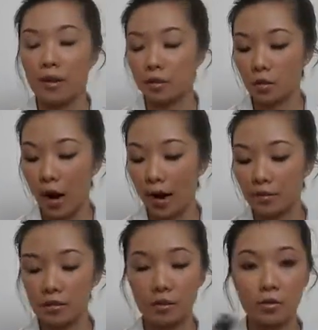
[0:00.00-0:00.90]
So I
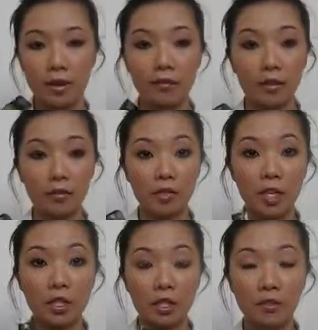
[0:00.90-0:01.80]
just use a
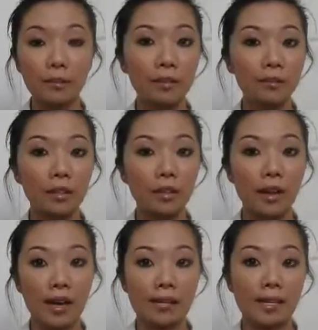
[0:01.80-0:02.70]
foundation
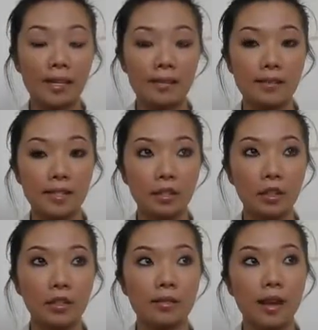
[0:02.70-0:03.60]
as a concealer
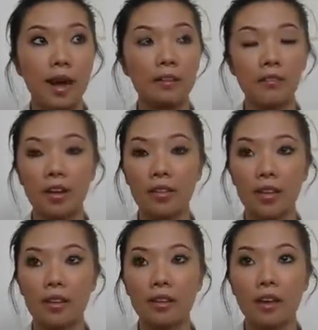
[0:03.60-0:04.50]
because I find that
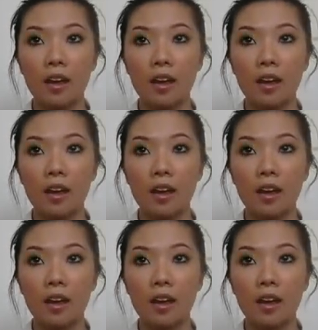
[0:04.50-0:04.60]
it